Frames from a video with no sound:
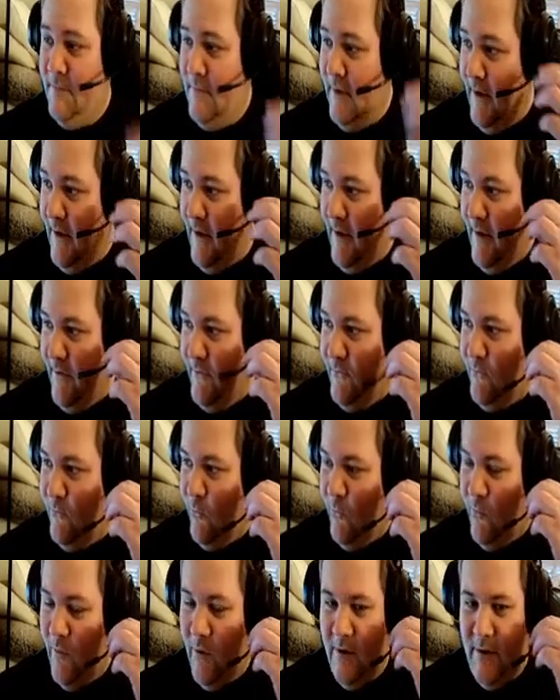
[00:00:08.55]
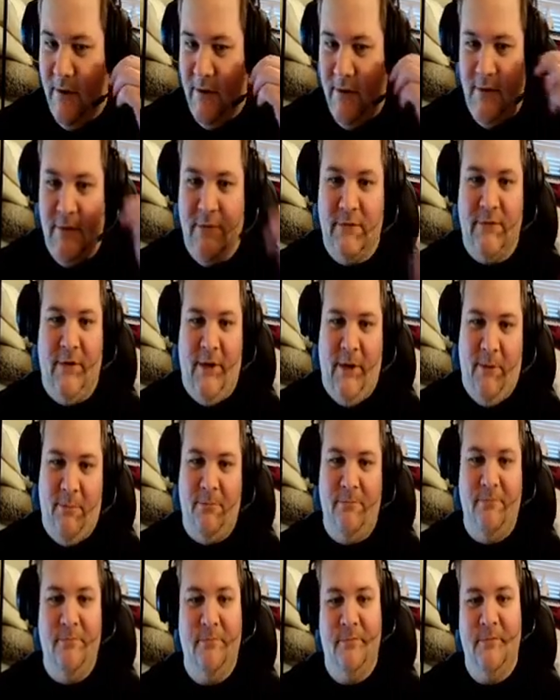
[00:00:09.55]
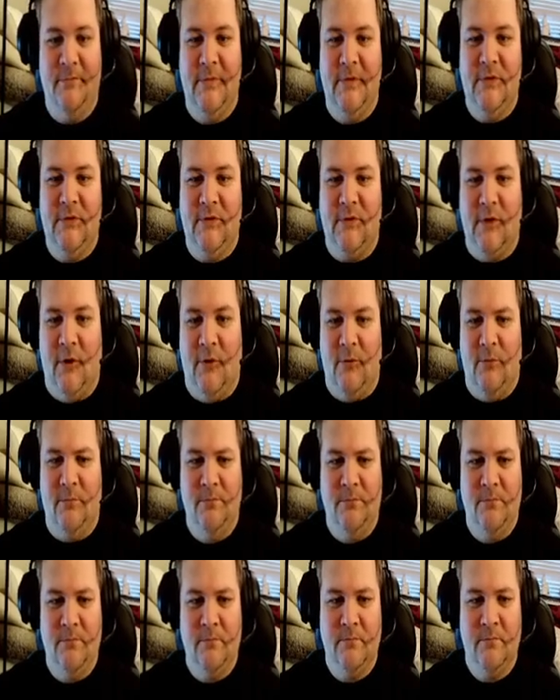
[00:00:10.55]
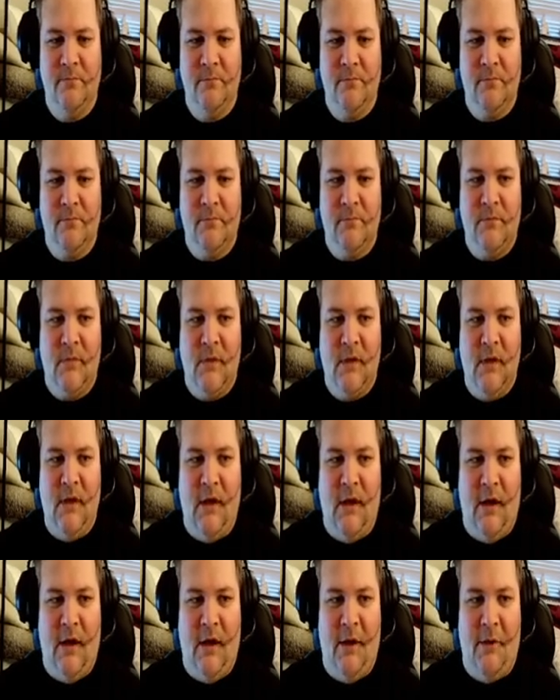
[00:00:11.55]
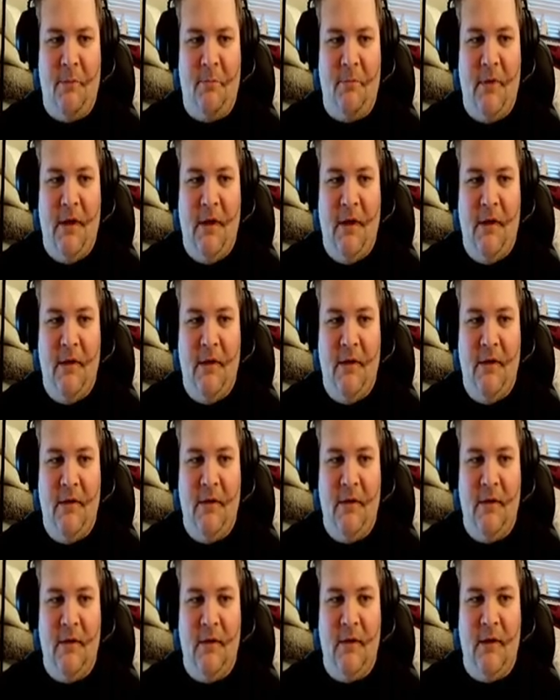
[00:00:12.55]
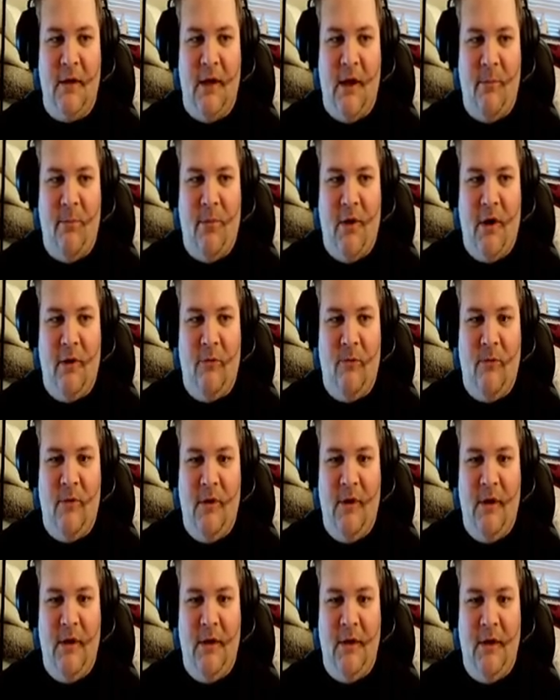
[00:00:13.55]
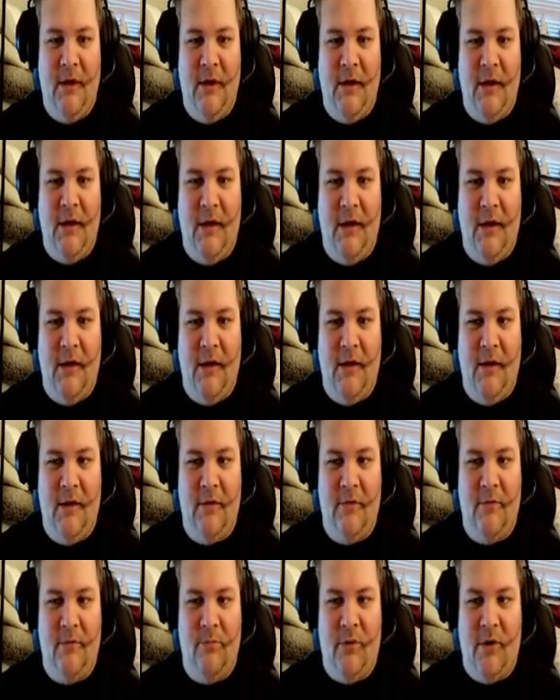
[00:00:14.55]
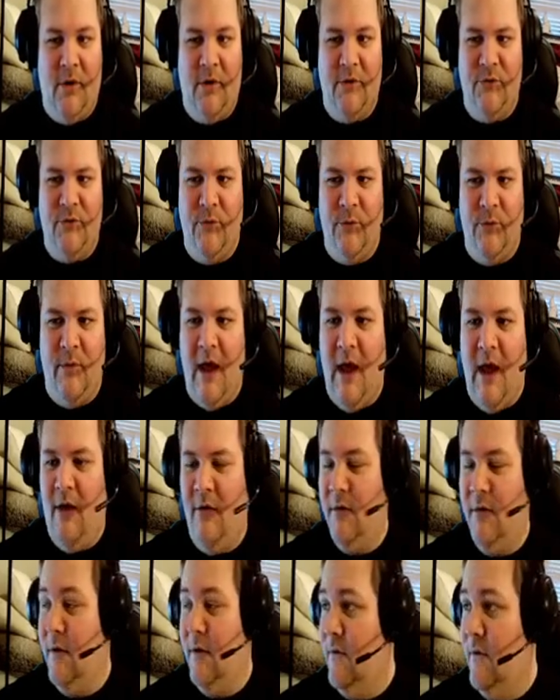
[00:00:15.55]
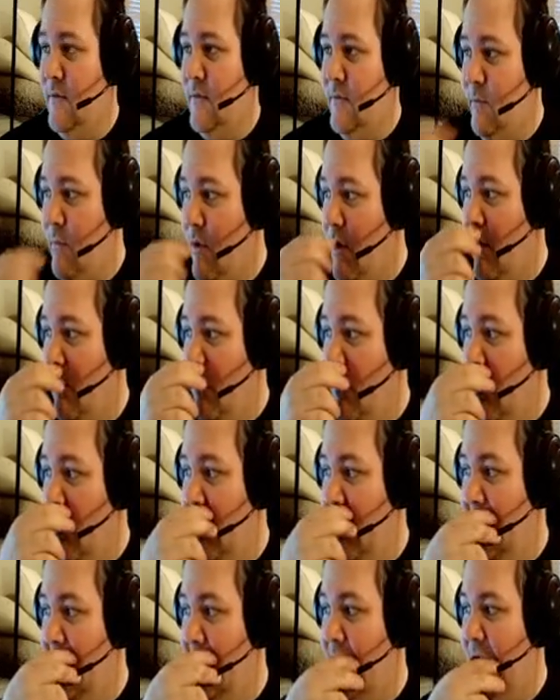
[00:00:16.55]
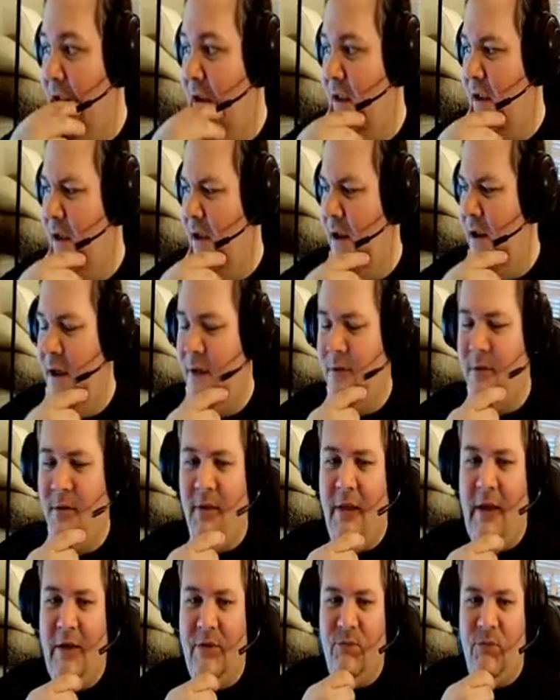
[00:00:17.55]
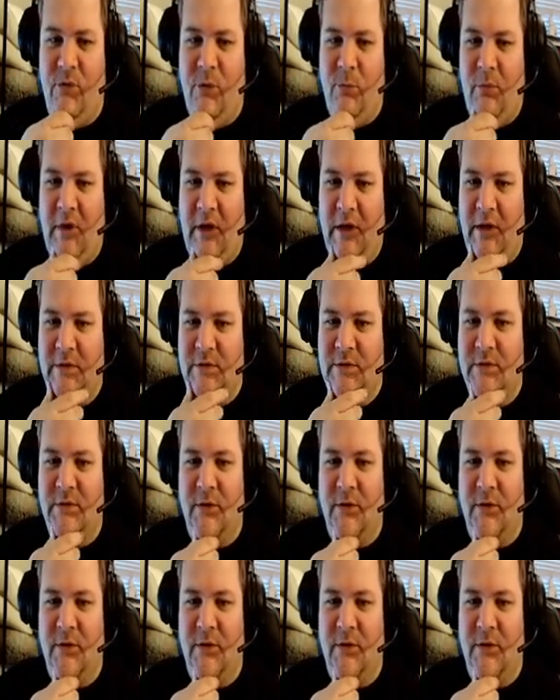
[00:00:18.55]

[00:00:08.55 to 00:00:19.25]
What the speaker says: Hey guys, what is up? So, um, got part one and part two out because part one kind of cut out the last few minutes.